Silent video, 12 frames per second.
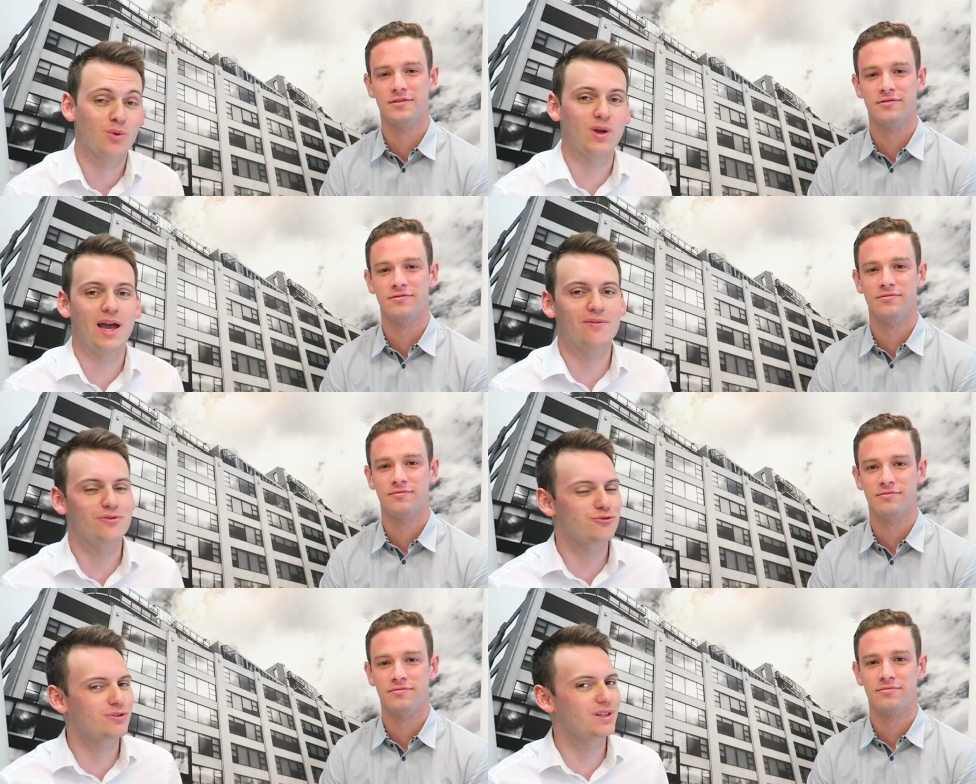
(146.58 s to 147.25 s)
Speaker 1: We
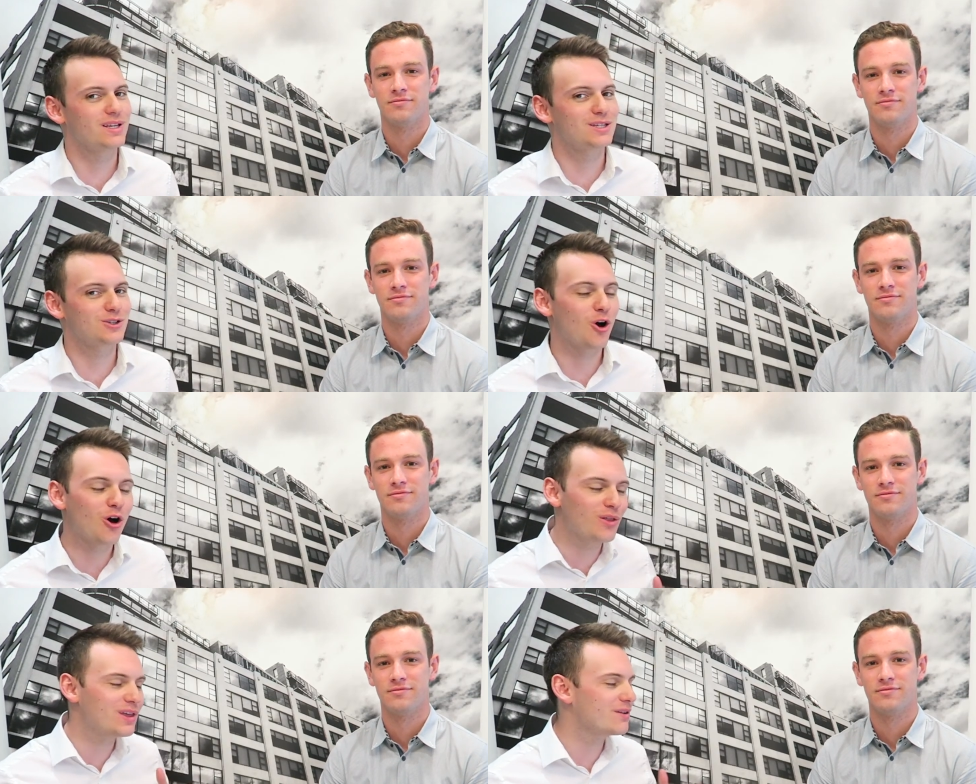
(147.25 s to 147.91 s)
haven't released
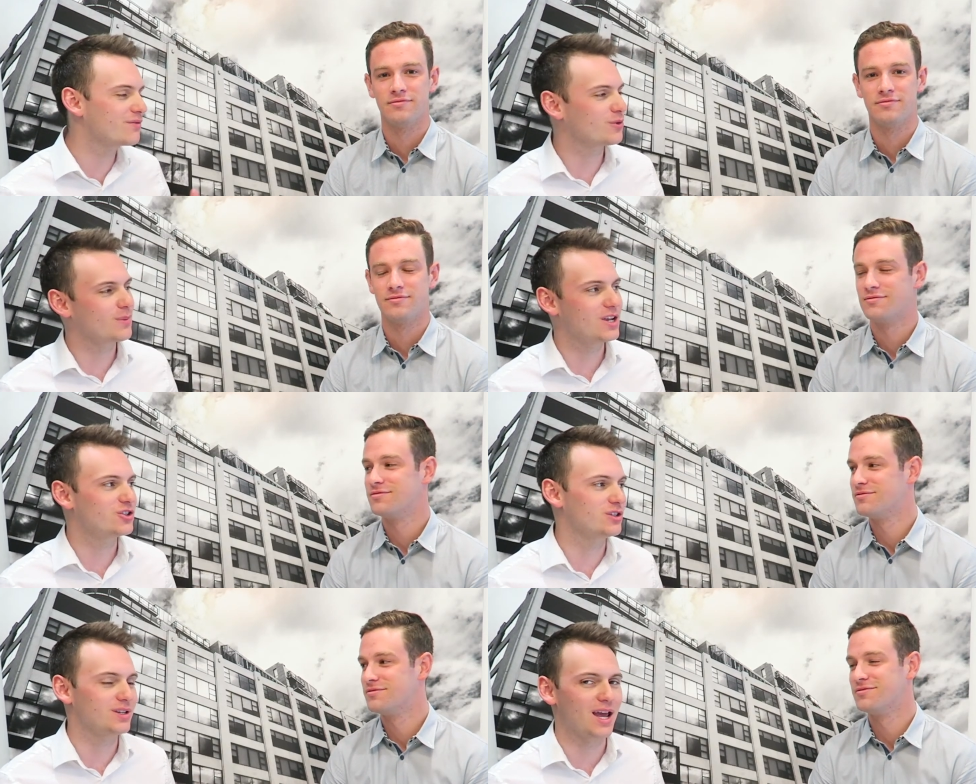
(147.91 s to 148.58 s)
all the
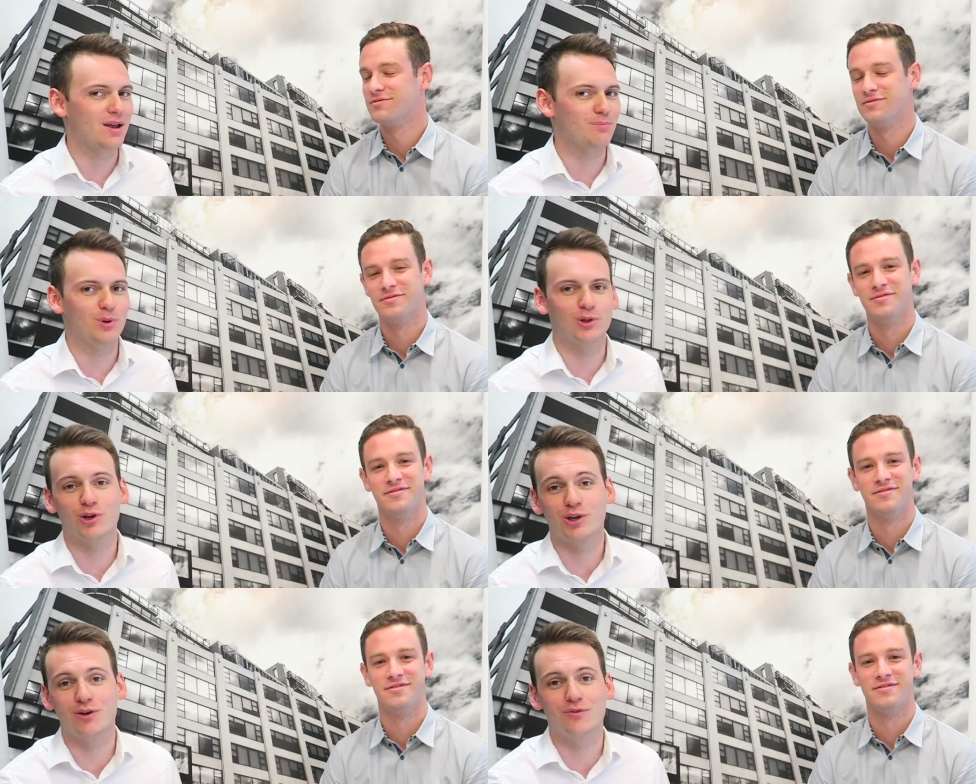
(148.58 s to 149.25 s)
information yet, but
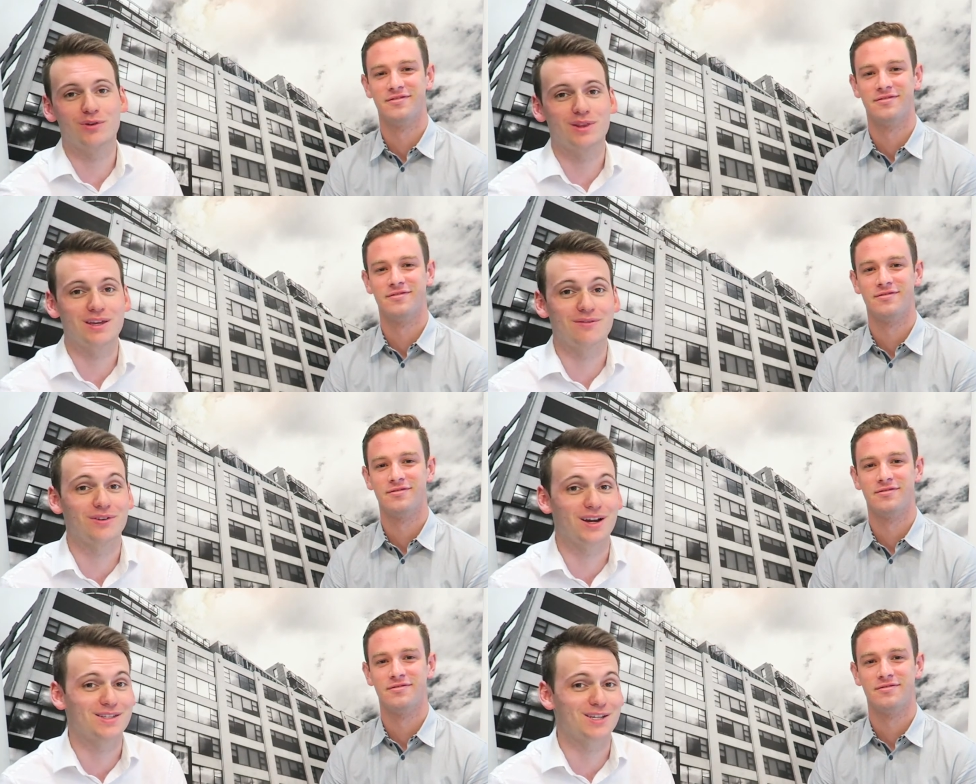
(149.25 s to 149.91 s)
look out for the
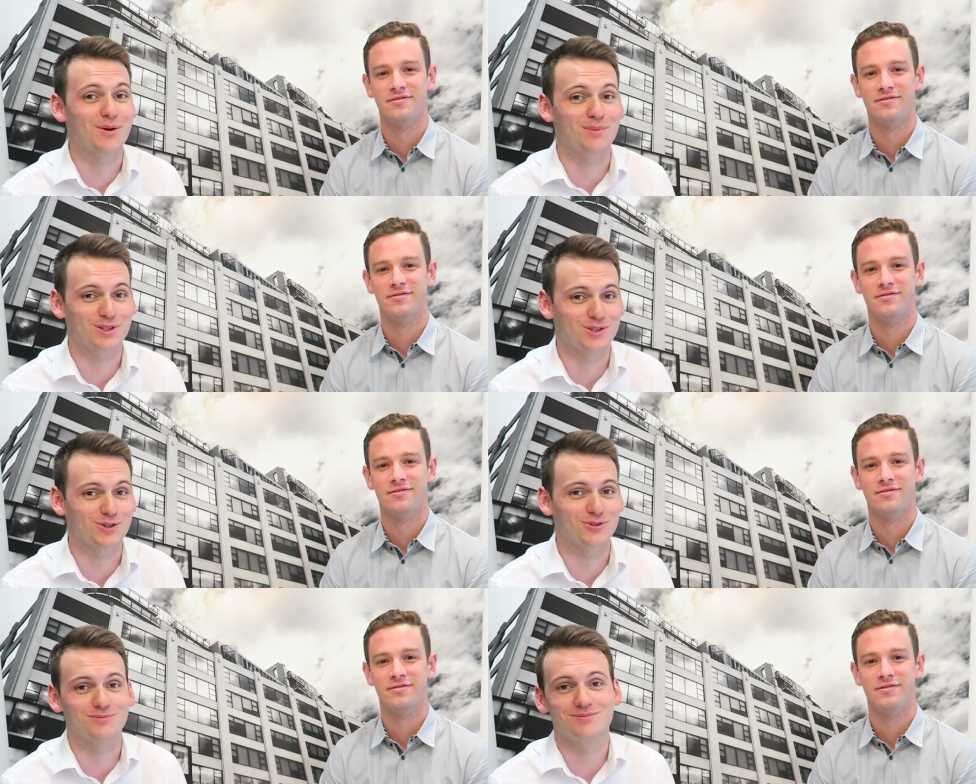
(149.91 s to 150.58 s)
invites coming
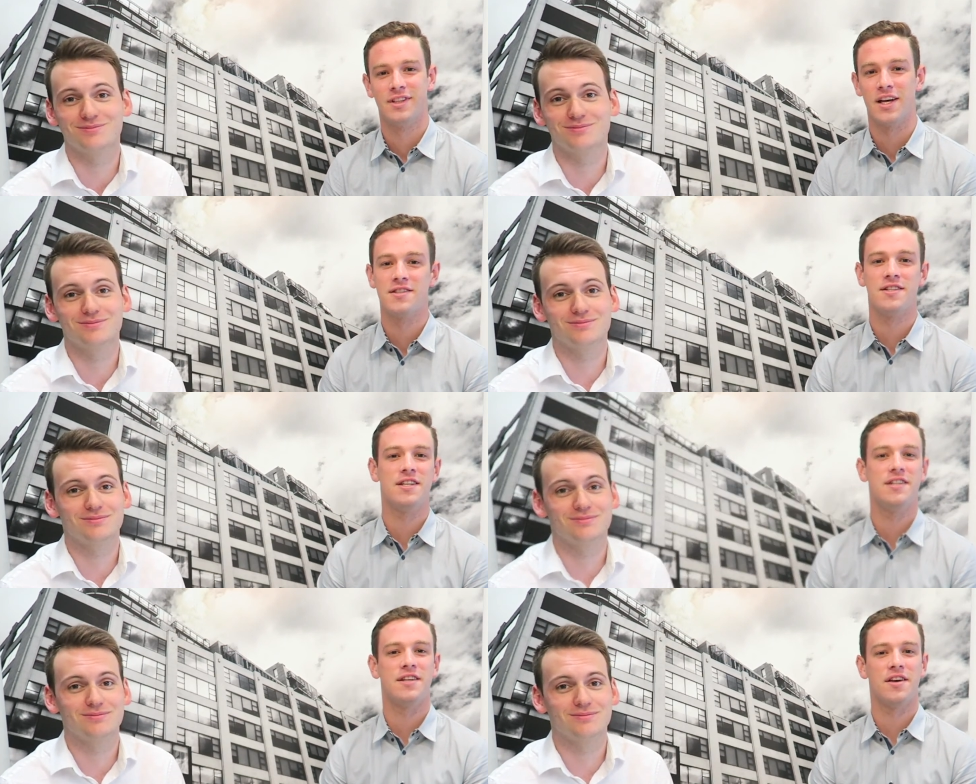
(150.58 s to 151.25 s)
Speaker 2: soon. Tons of
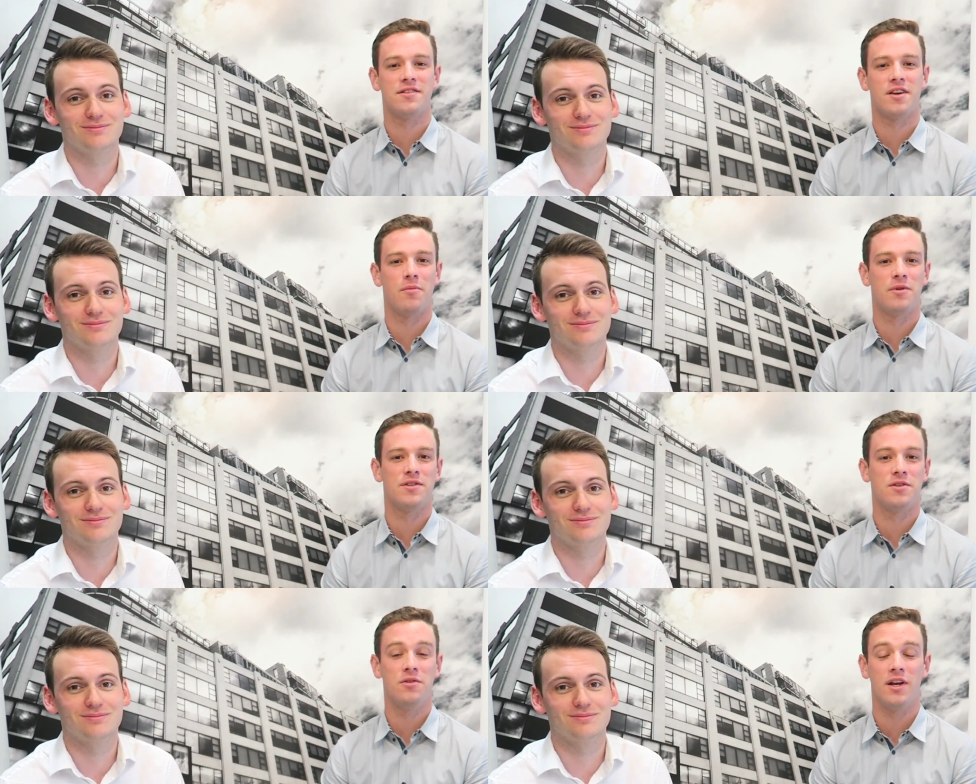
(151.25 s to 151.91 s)
details coming
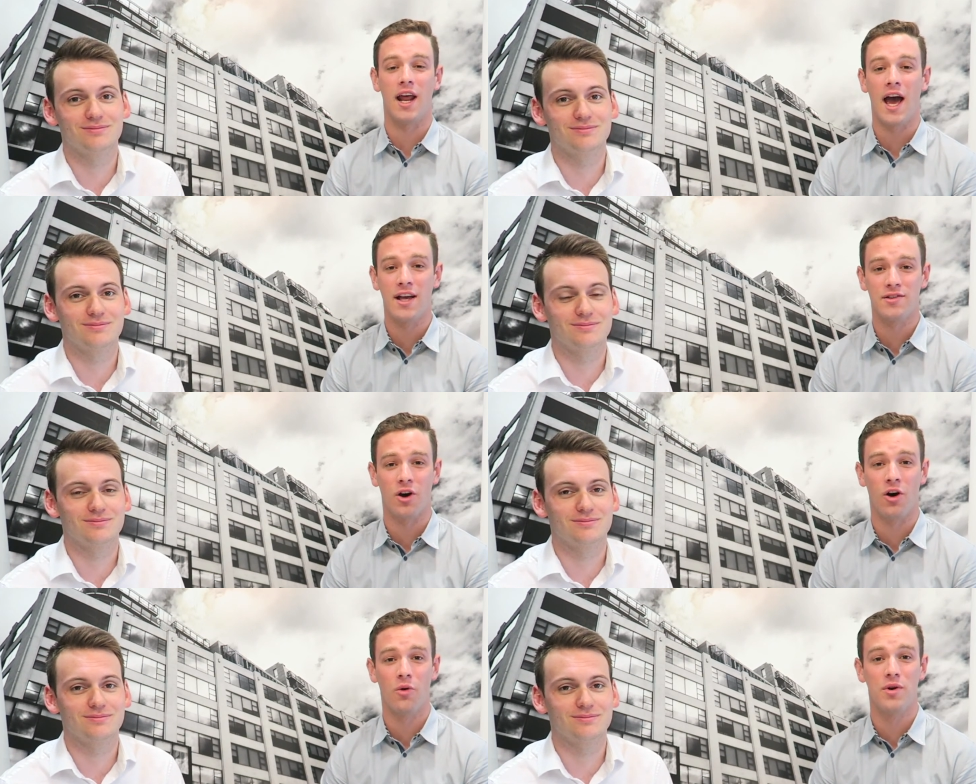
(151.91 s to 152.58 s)
soon, and as
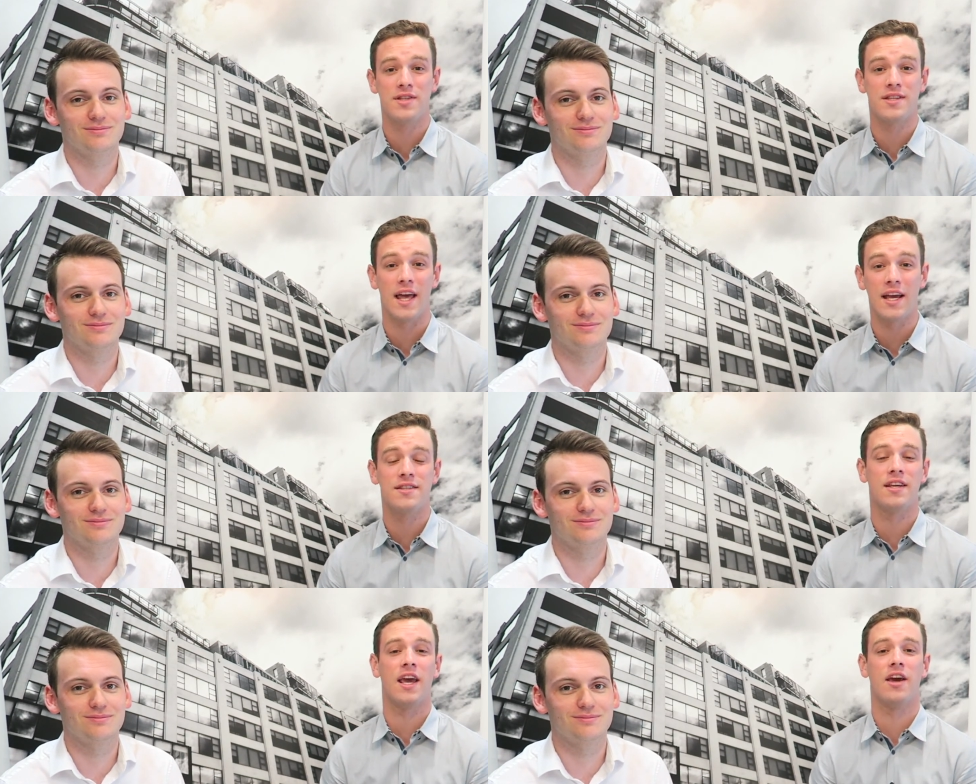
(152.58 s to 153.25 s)
always,
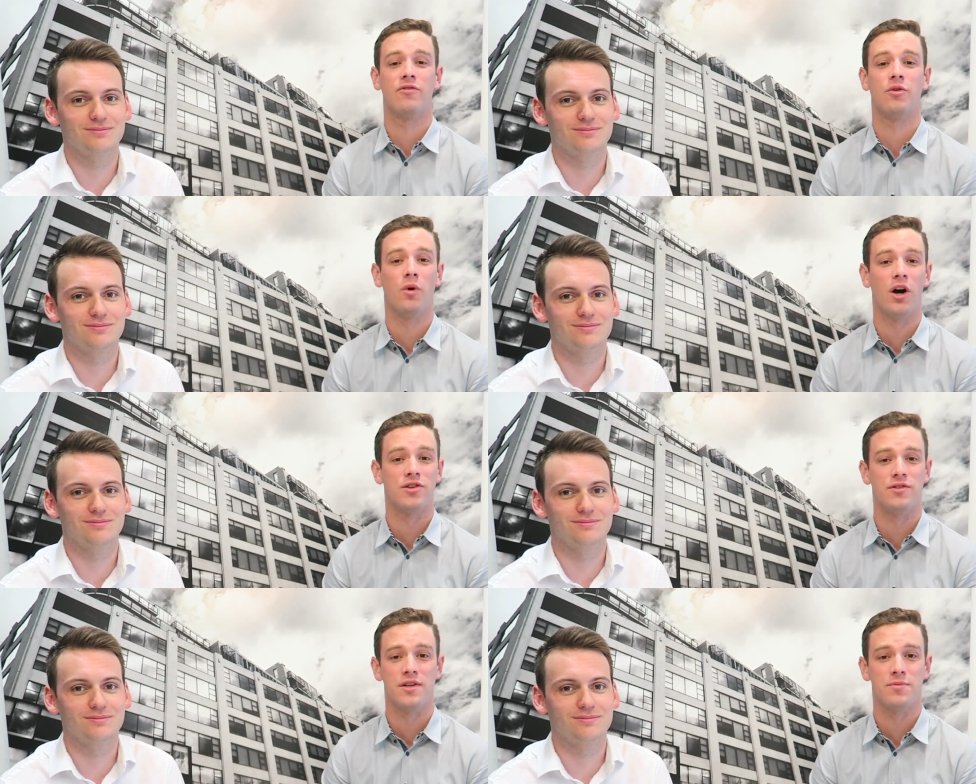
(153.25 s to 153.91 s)
thanks again for
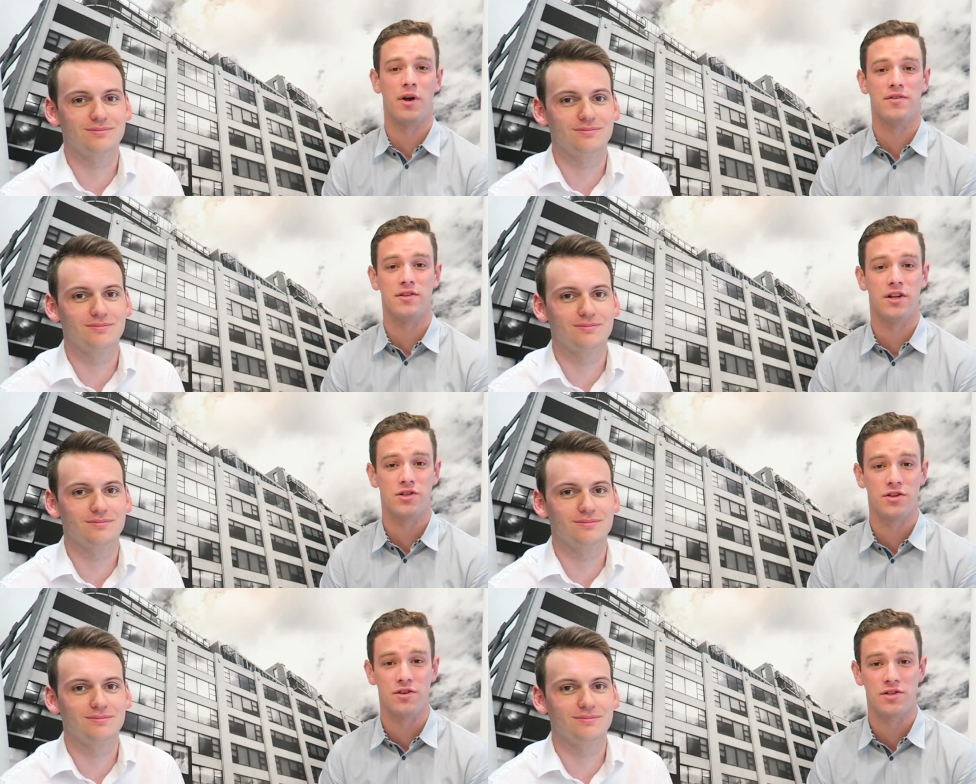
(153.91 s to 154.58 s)
watching this month's
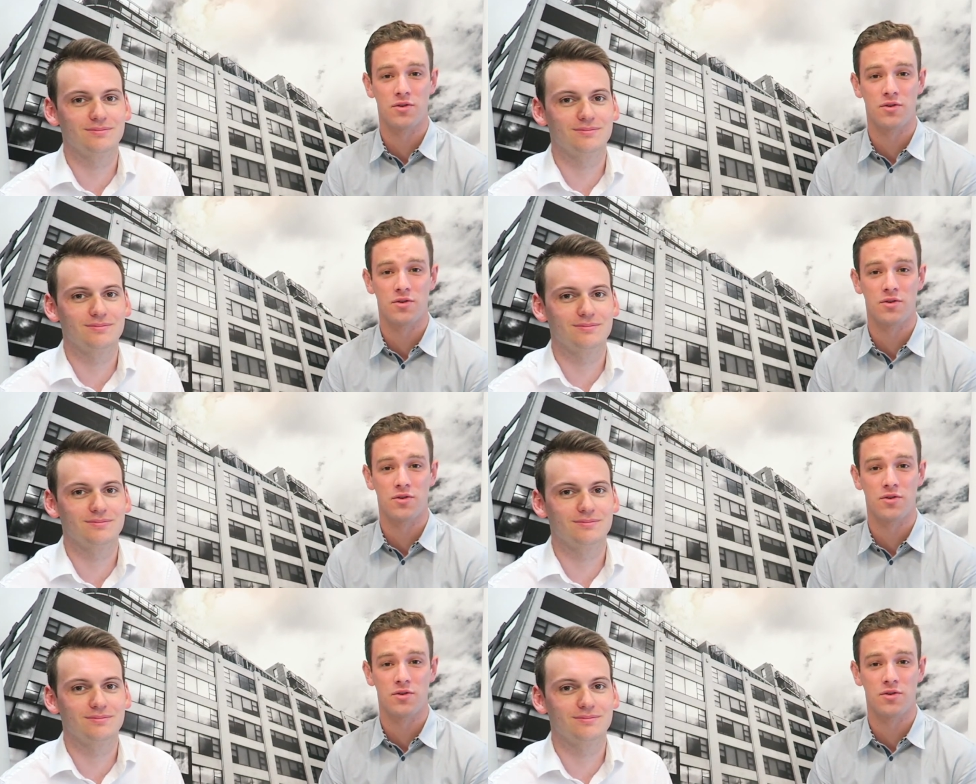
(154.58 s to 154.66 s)
edition of The